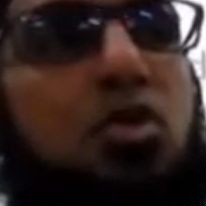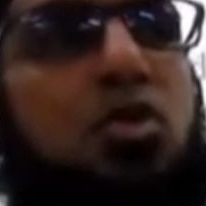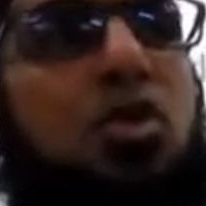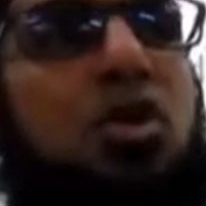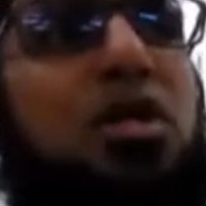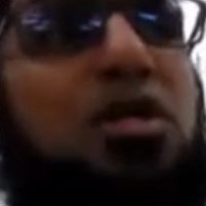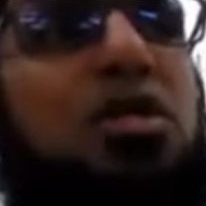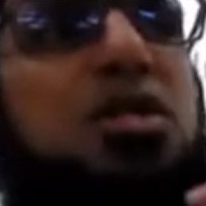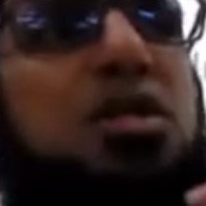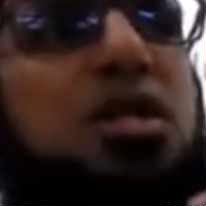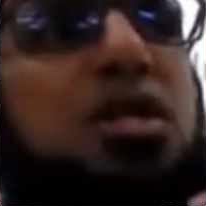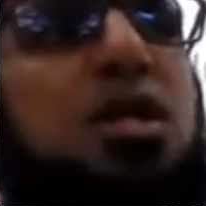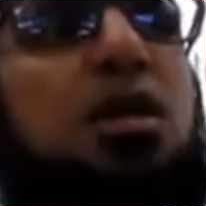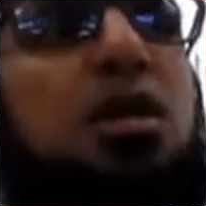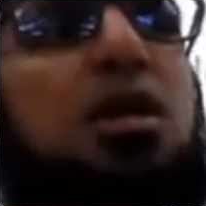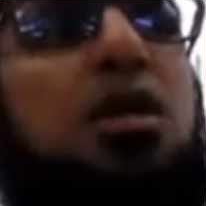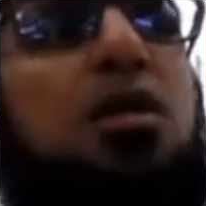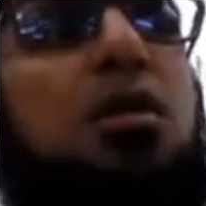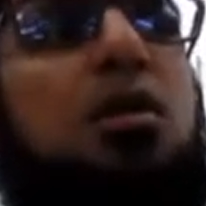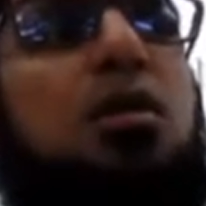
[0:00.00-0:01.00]
Not a
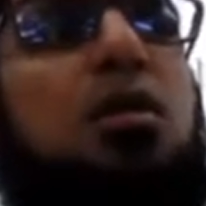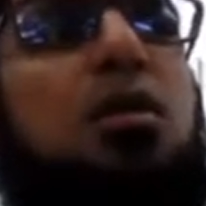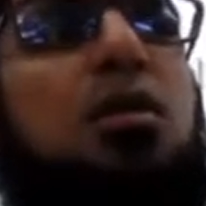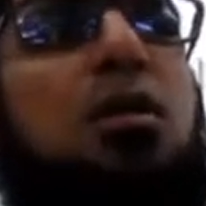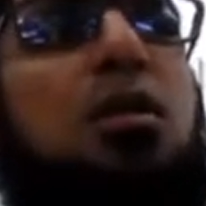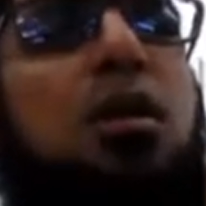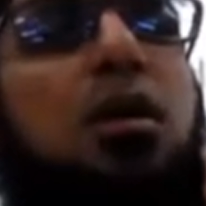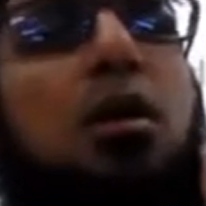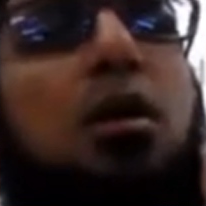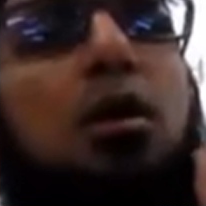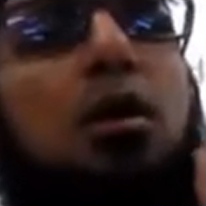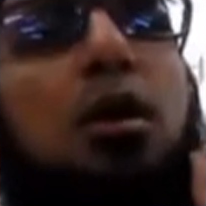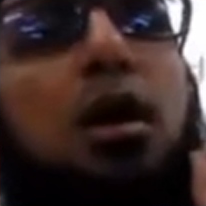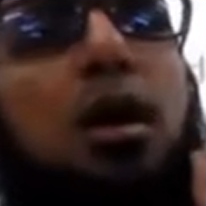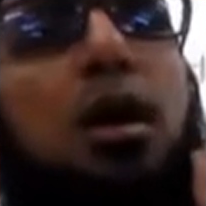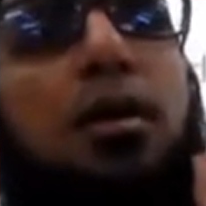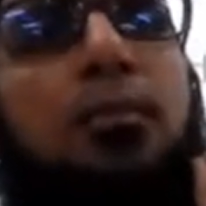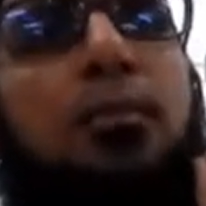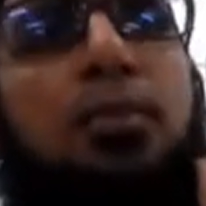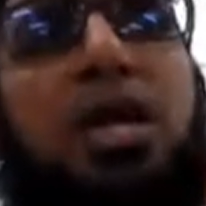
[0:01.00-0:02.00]
single
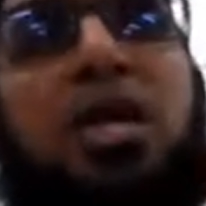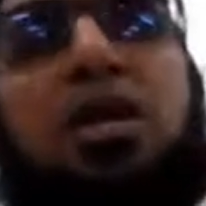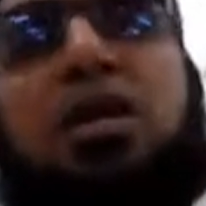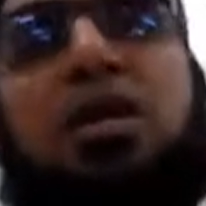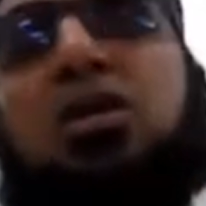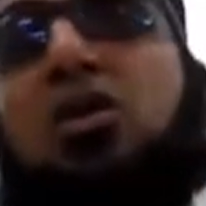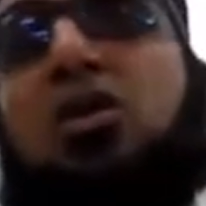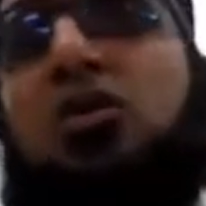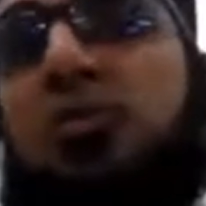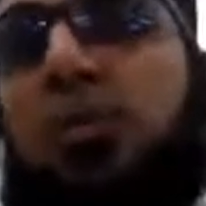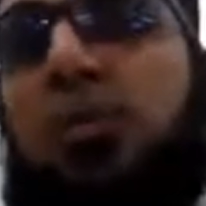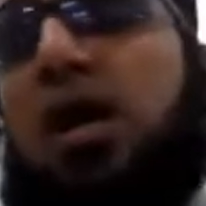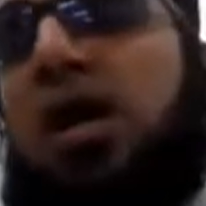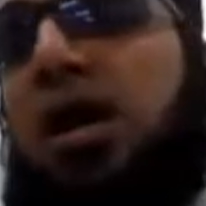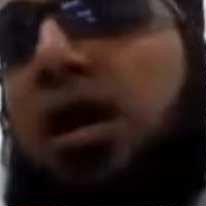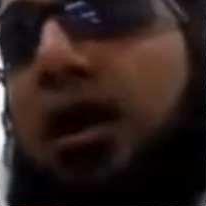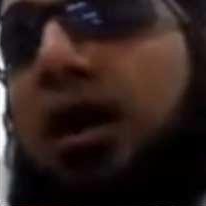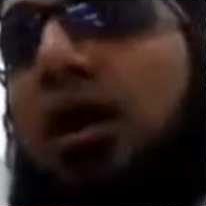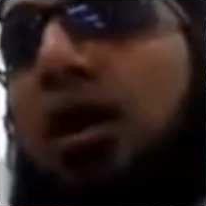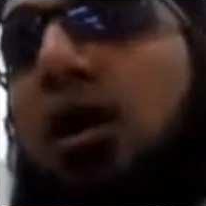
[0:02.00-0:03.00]
pagan of
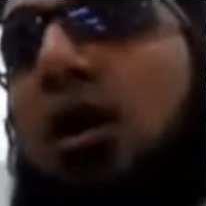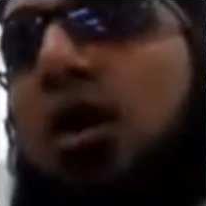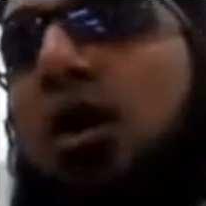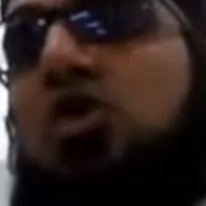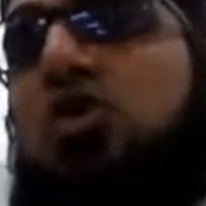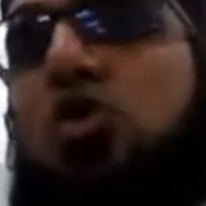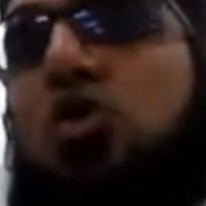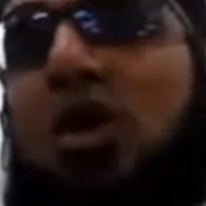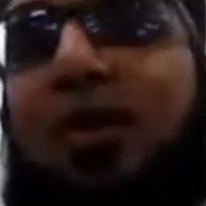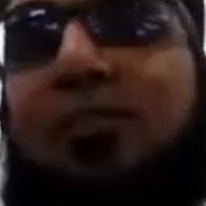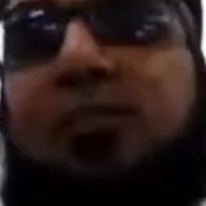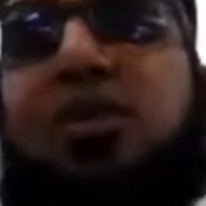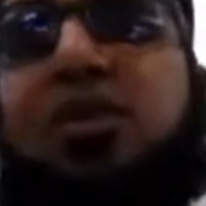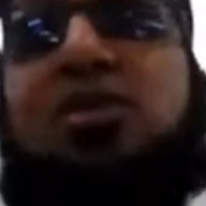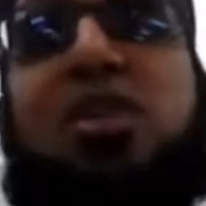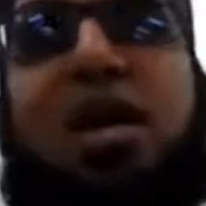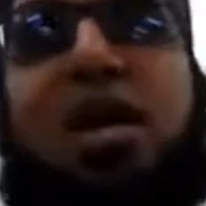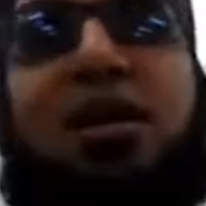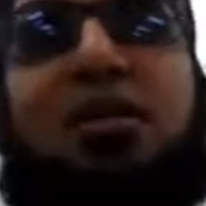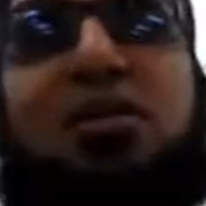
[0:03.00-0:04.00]
Makkah took up the
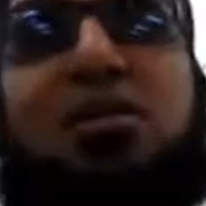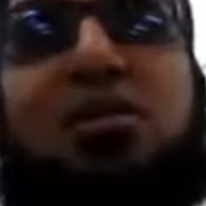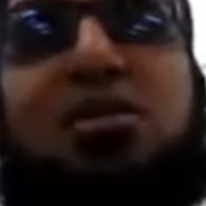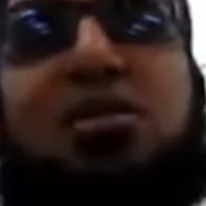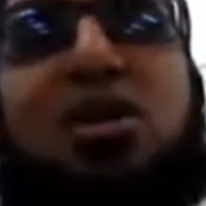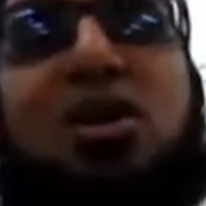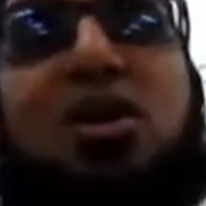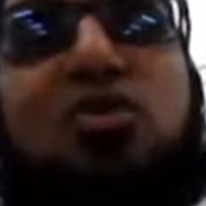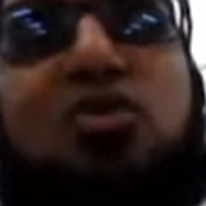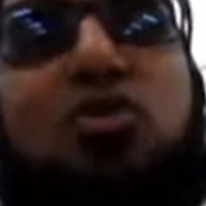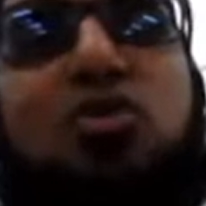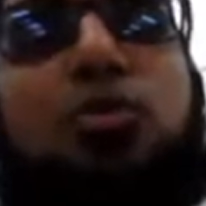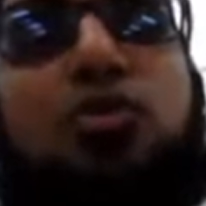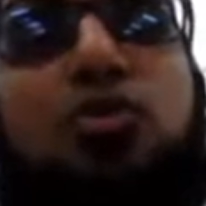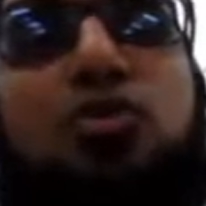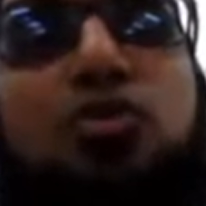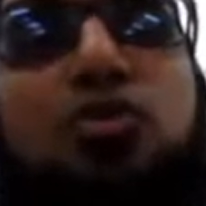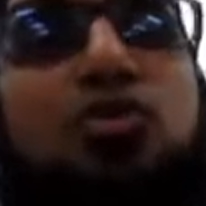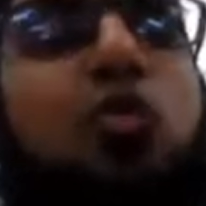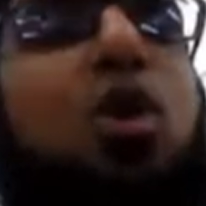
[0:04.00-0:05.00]
challenge to
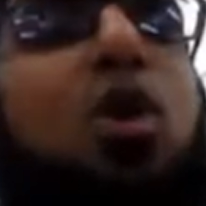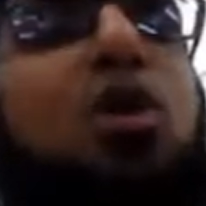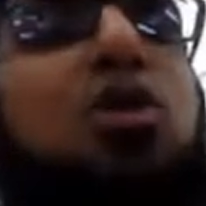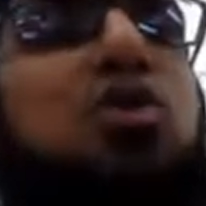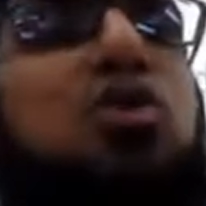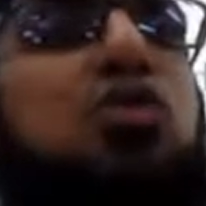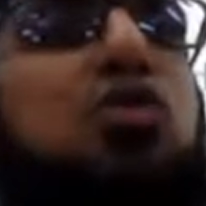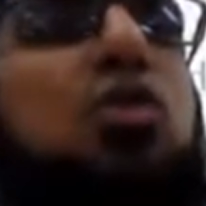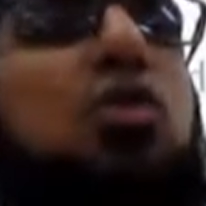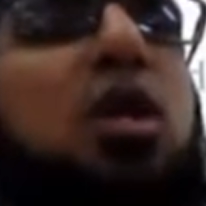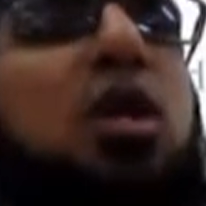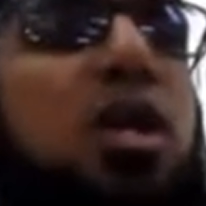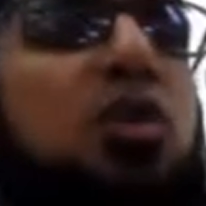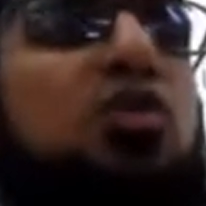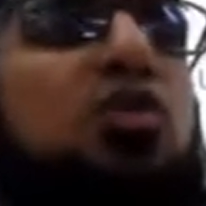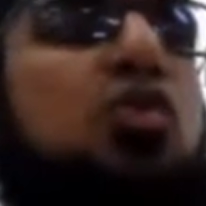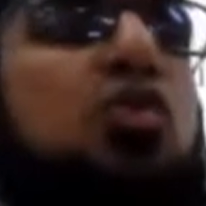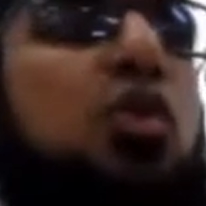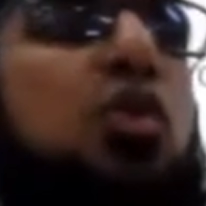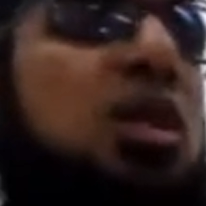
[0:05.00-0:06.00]
produce one surah like
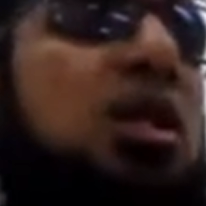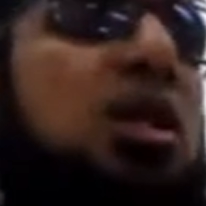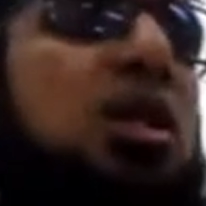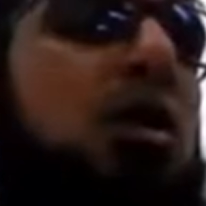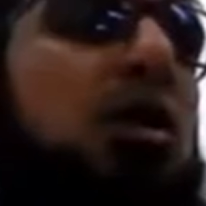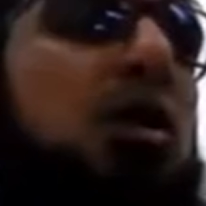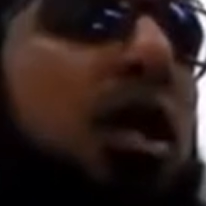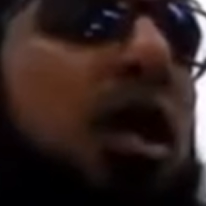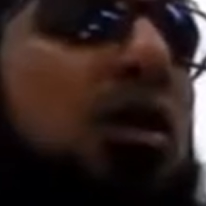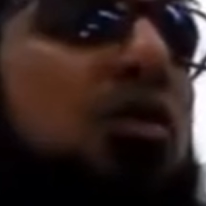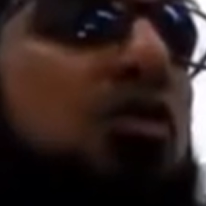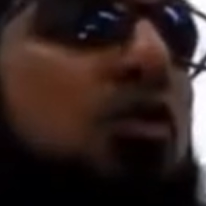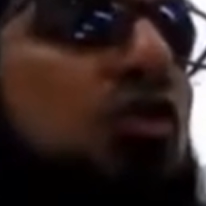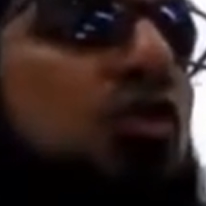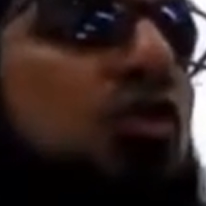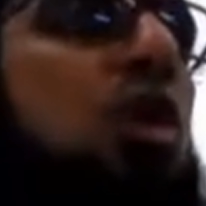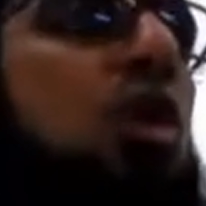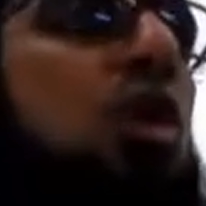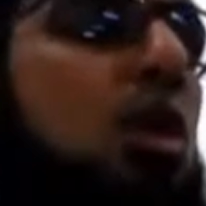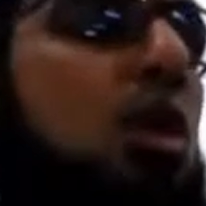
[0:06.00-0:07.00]
Surah Al Ikhlas or
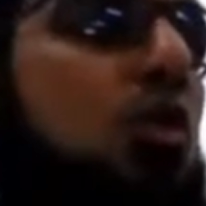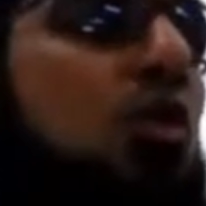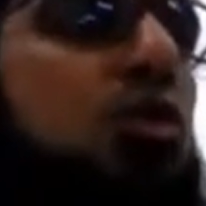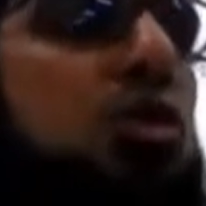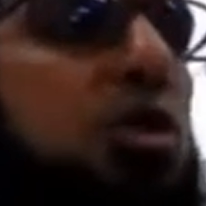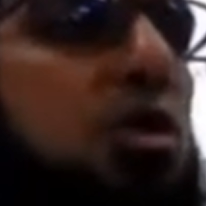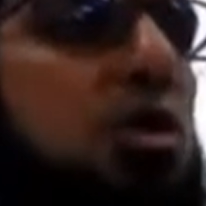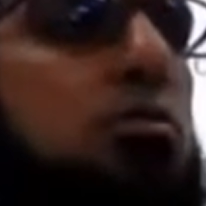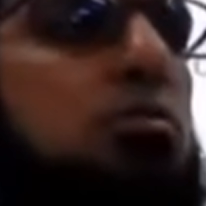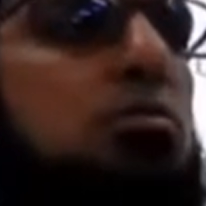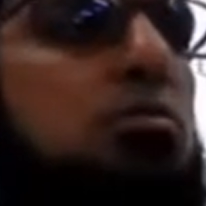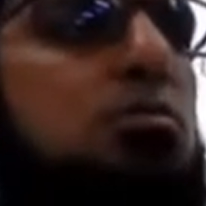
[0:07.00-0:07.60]
Surah Al Kawthar.